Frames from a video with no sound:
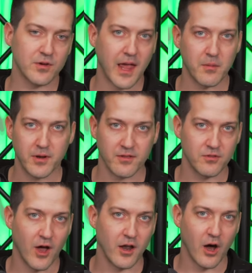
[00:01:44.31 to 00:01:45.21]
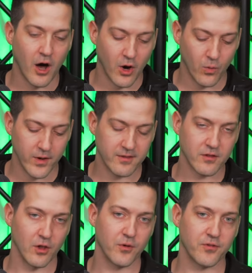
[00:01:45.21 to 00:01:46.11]
camera is not always
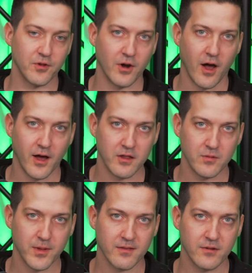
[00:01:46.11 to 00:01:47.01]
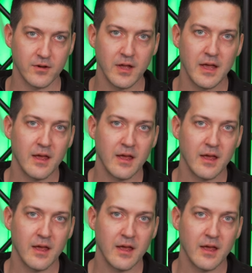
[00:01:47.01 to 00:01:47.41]
close to your audio mixer.